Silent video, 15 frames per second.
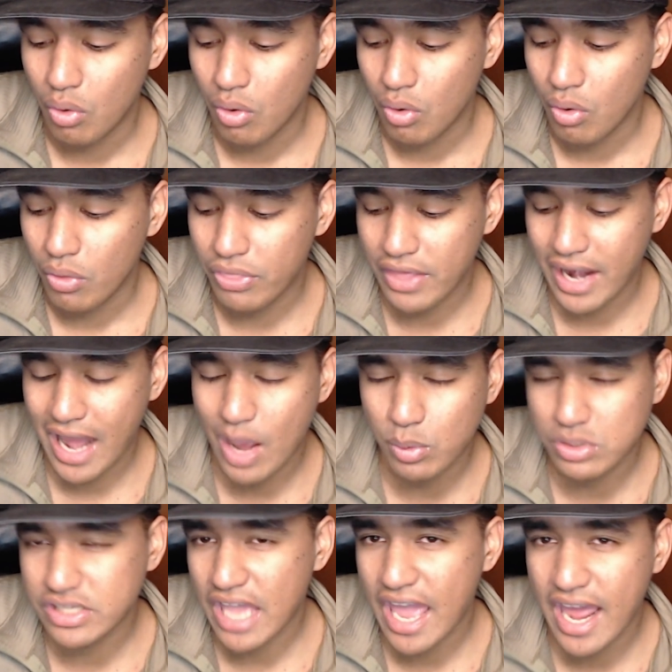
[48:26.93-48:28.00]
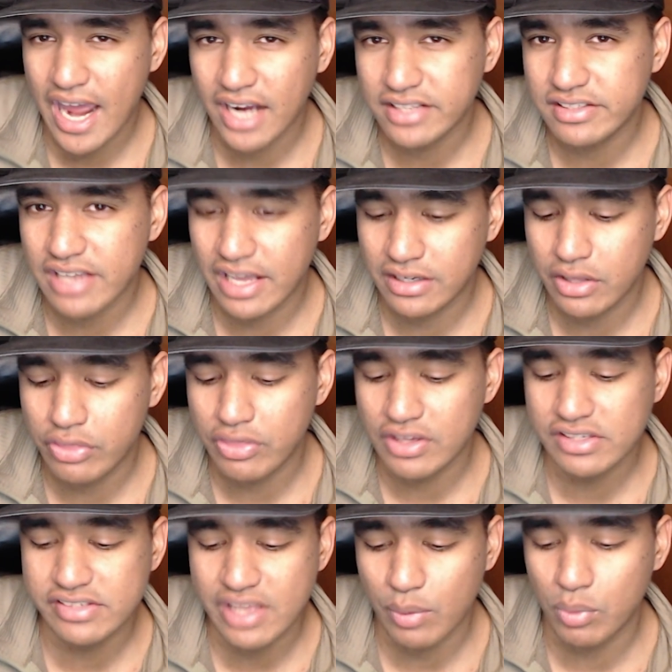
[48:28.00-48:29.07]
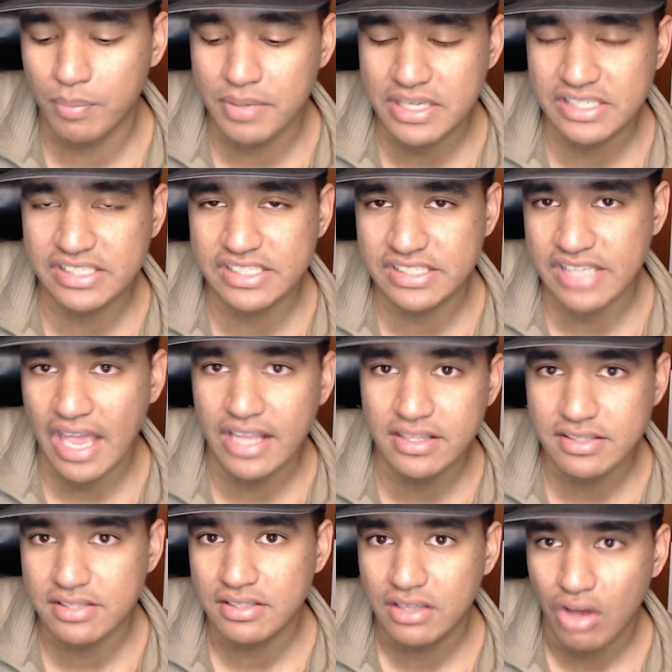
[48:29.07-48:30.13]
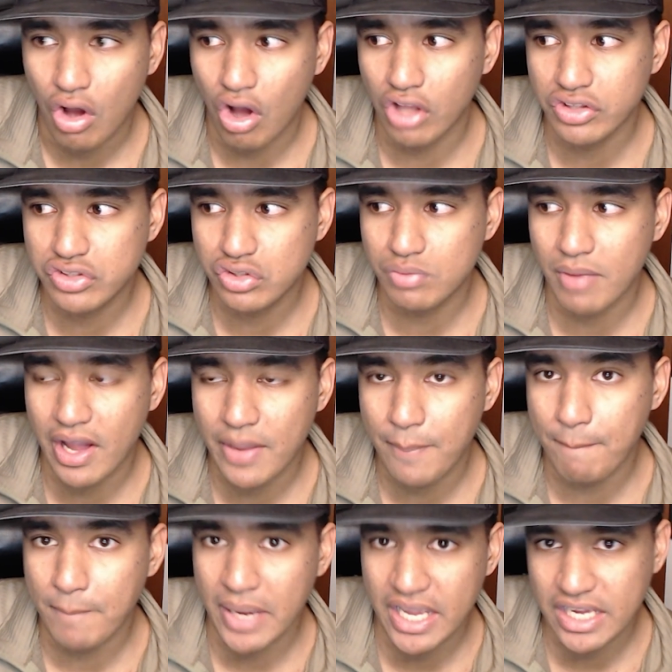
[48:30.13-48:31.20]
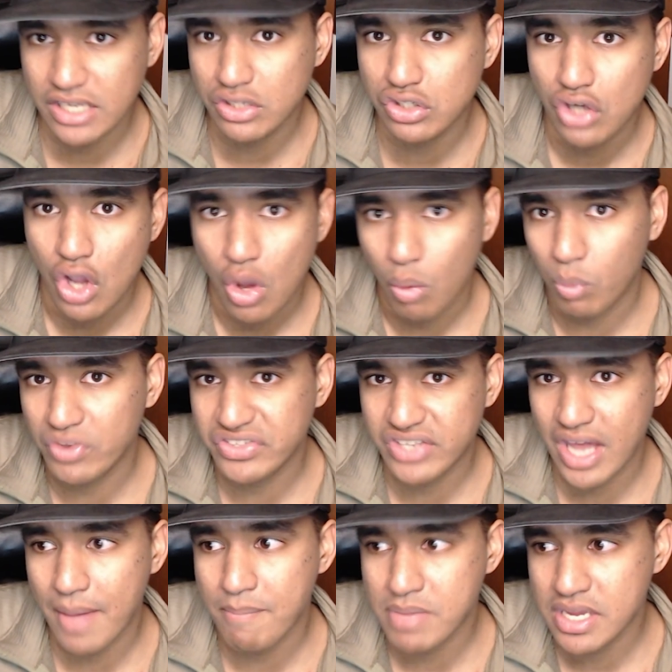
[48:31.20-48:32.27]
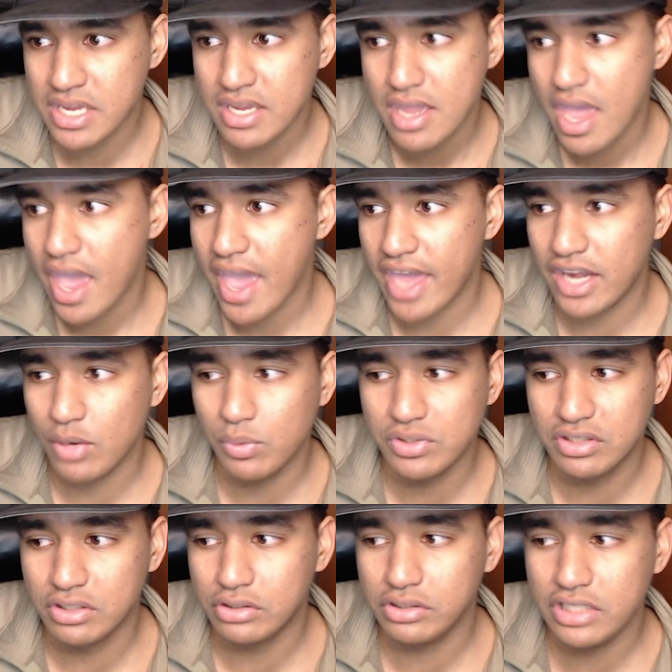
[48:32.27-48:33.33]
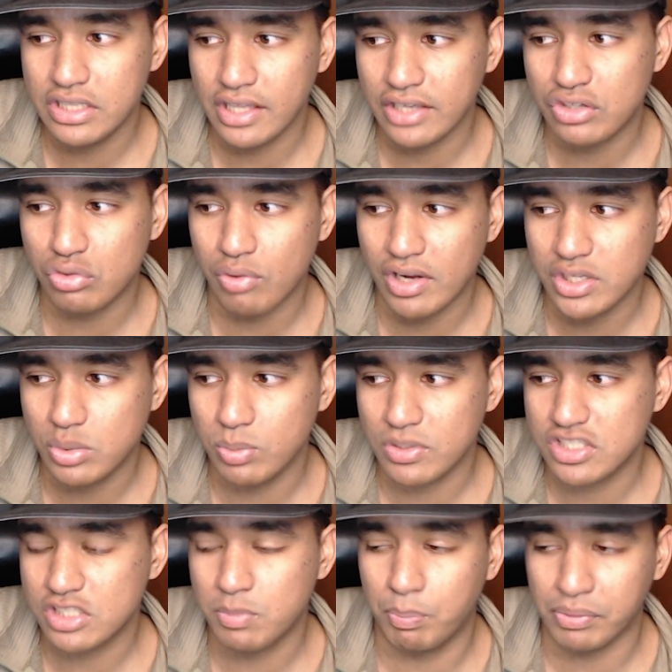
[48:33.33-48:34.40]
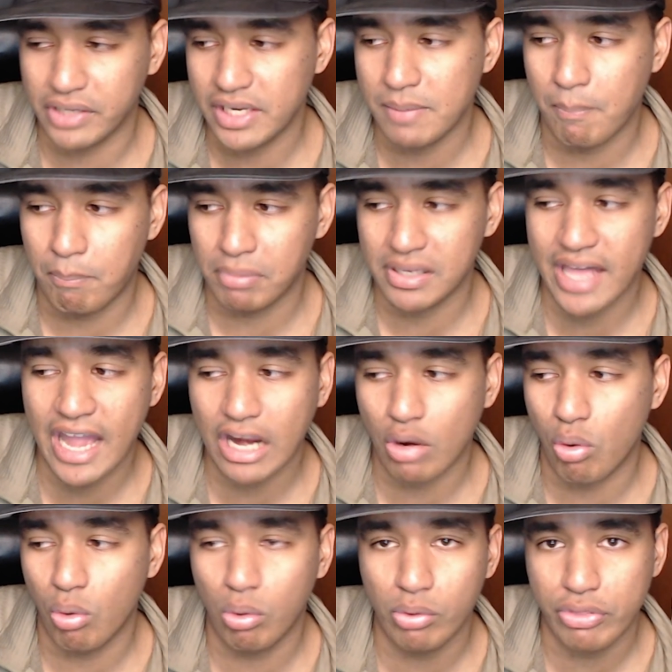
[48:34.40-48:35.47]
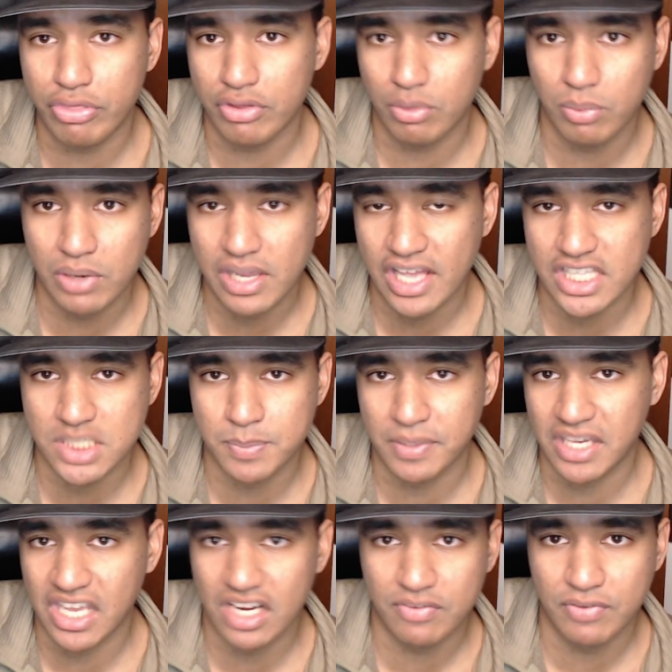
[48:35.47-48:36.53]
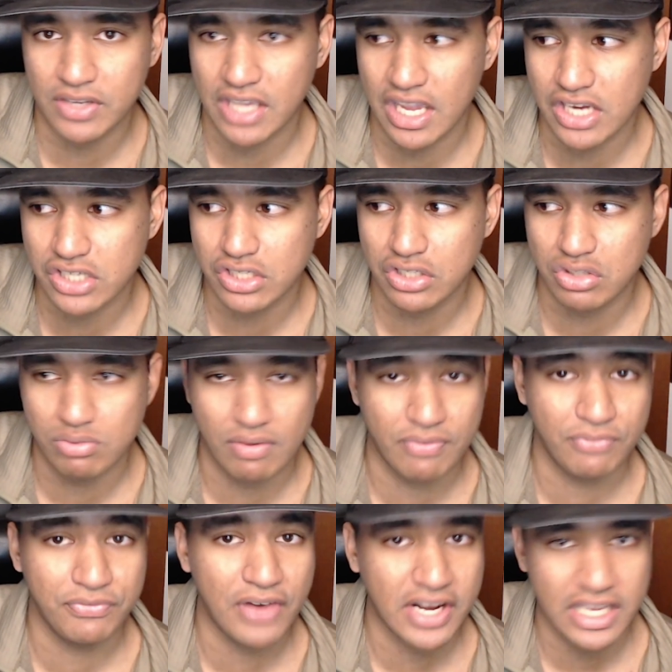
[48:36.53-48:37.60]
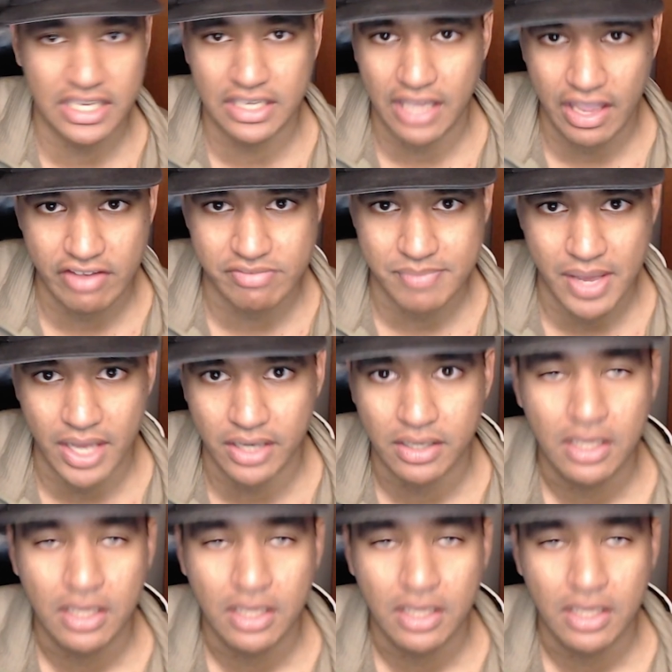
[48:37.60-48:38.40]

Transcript: that I was hacked and the things that were being sent onto my page was not me, and it was literally like trying to explain black hole theory and spaghettification to a fucking caveman.